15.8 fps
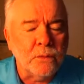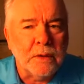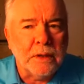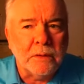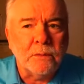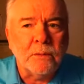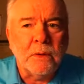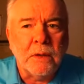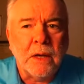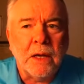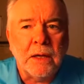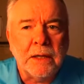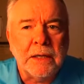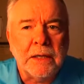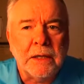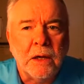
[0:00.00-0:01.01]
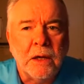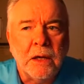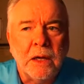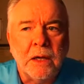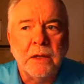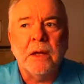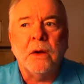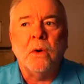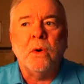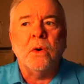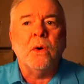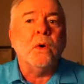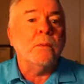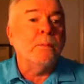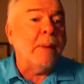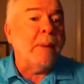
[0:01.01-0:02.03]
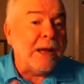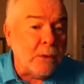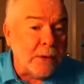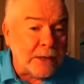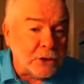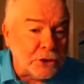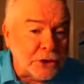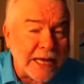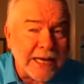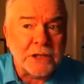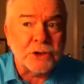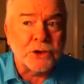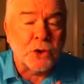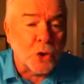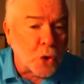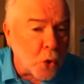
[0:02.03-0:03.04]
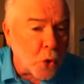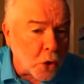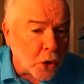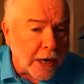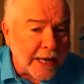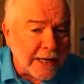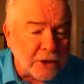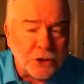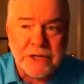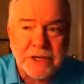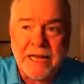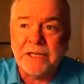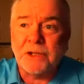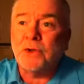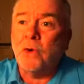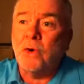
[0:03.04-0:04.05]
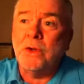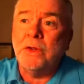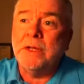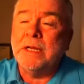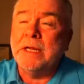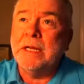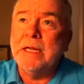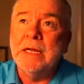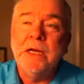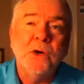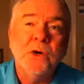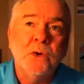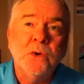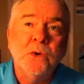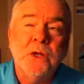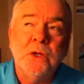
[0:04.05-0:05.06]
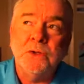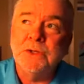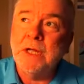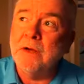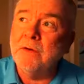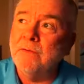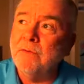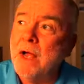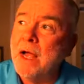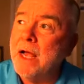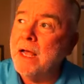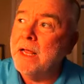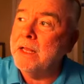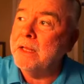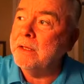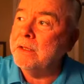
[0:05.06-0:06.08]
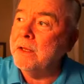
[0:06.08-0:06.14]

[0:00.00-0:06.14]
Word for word: uh, uh, uh, or, or bioenergetics or core energetics or the who are those other uh,